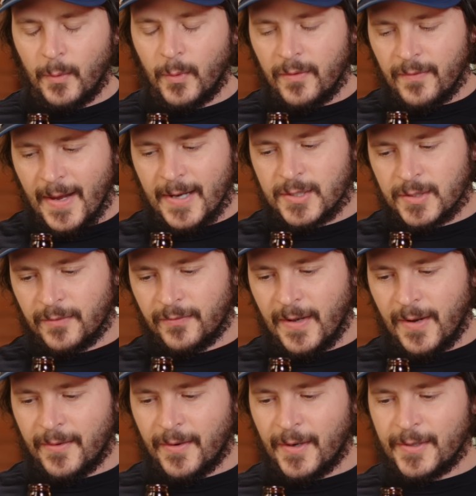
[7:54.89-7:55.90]
And we've actually
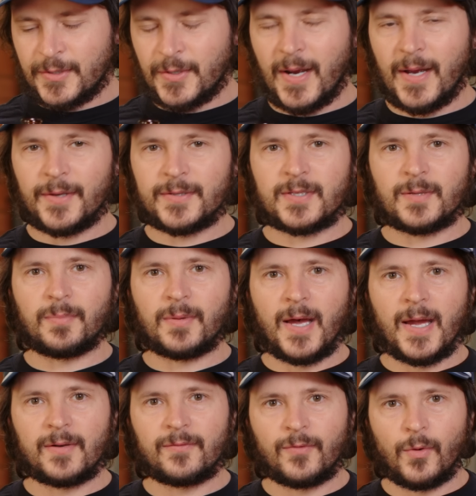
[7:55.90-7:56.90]
found in our trials that
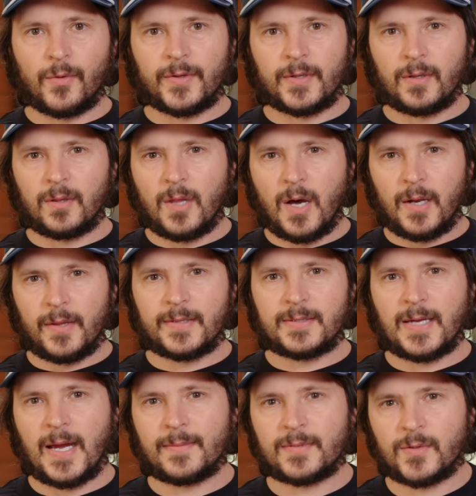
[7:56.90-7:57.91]
blindfolded, a lot of the
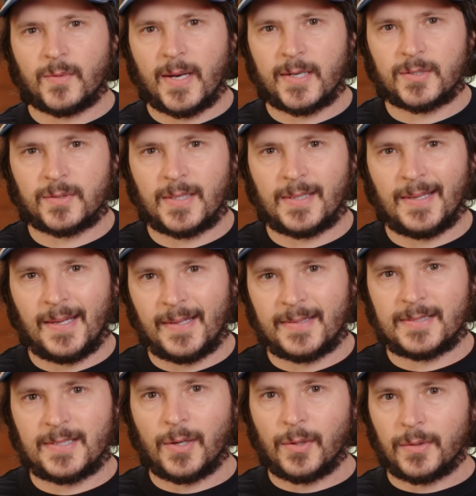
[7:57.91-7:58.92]
times you actually
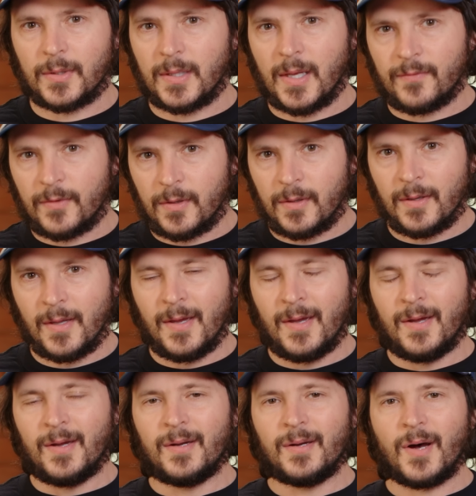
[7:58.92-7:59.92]
can't tell the level
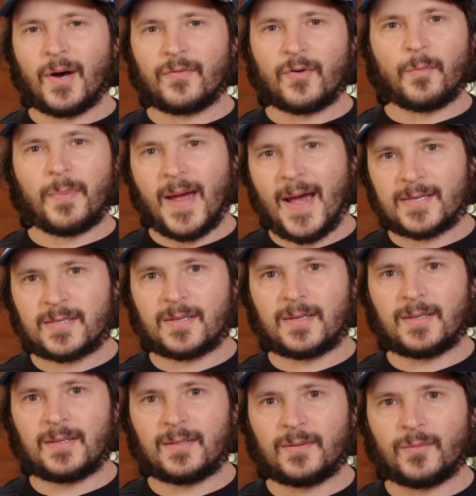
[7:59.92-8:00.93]
of
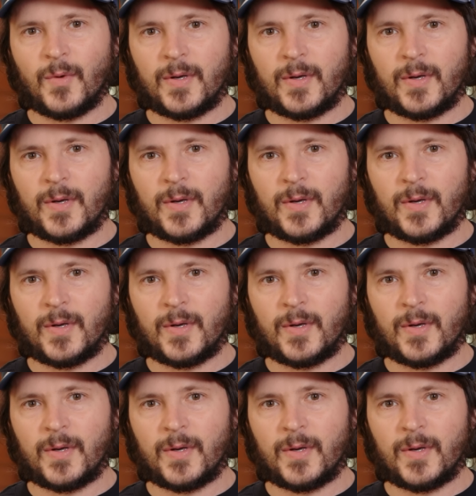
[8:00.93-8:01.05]
opacity